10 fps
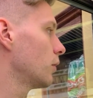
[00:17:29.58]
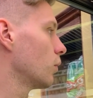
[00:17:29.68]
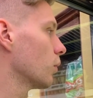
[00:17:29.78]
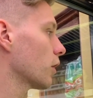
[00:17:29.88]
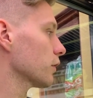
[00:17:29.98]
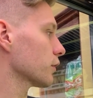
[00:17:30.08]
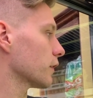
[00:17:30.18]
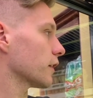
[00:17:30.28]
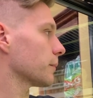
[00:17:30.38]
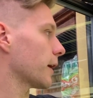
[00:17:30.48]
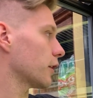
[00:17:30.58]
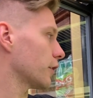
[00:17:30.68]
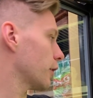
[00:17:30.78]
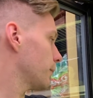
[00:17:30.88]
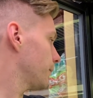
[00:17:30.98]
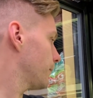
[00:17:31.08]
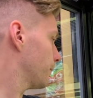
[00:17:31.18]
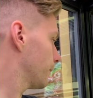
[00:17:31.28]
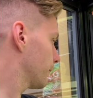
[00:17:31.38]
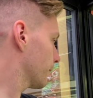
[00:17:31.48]
What also does matter, though,
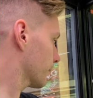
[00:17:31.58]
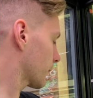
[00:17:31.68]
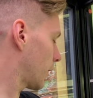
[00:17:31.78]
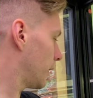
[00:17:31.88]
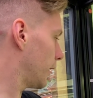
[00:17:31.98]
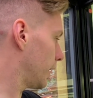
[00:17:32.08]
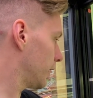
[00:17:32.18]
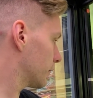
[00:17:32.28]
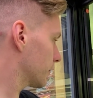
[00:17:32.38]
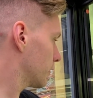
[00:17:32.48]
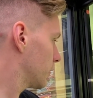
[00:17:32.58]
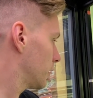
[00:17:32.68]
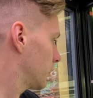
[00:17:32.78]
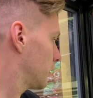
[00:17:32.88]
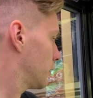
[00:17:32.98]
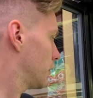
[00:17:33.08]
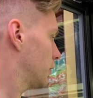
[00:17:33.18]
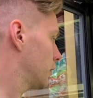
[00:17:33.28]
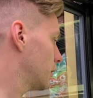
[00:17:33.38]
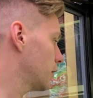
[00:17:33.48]
is
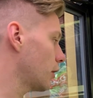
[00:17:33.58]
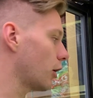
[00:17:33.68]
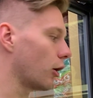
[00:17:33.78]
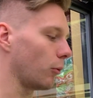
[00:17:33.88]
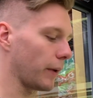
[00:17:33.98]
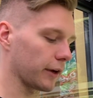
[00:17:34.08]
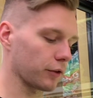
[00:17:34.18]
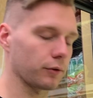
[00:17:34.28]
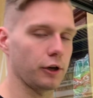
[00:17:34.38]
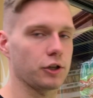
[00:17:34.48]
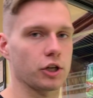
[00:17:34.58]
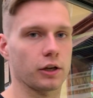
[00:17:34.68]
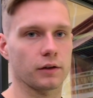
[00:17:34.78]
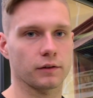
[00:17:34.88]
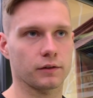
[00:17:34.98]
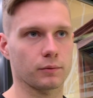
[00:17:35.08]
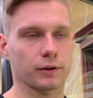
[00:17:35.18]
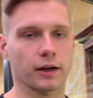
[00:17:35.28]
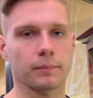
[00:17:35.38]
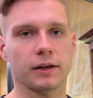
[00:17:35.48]
omega-3 chickens.
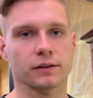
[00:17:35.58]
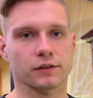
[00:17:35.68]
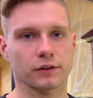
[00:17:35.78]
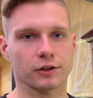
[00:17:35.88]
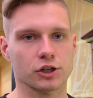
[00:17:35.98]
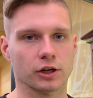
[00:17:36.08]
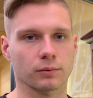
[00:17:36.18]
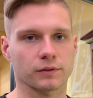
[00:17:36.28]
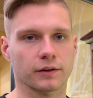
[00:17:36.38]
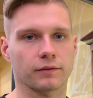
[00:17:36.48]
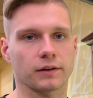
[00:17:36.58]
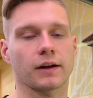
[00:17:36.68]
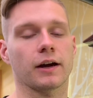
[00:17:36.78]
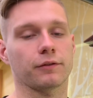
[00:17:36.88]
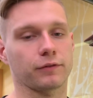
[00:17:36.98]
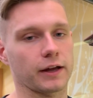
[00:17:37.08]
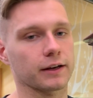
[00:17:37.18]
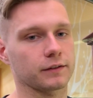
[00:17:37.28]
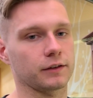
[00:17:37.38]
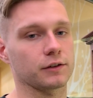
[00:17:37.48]
What that means is that the chicken was given a diet of
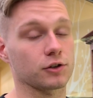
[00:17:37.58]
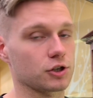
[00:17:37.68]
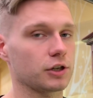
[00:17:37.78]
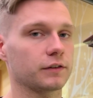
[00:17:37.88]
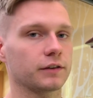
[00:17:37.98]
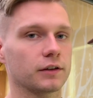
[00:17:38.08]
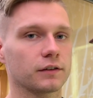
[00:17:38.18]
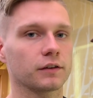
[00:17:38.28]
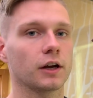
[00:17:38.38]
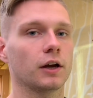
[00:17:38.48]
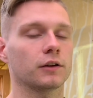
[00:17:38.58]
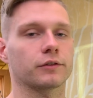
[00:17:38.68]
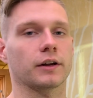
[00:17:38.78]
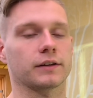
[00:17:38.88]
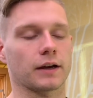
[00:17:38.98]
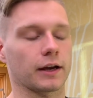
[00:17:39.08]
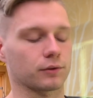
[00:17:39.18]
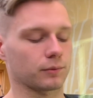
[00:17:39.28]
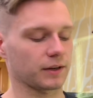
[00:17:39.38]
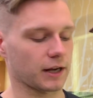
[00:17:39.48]
flax seeds and chia seeds, so that its
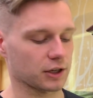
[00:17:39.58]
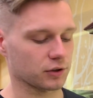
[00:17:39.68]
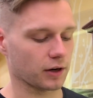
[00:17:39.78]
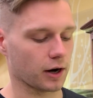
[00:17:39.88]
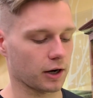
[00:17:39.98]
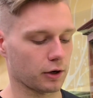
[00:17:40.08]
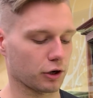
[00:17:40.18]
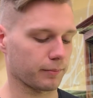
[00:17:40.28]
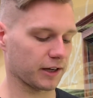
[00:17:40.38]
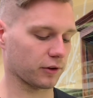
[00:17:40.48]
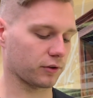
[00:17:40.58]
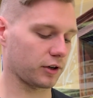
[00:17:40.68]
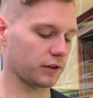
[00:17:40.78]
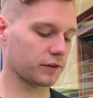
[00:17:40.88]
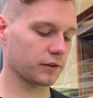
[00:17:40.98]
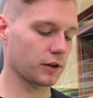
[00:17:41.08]
eggs would be naturally higher in omega-3s.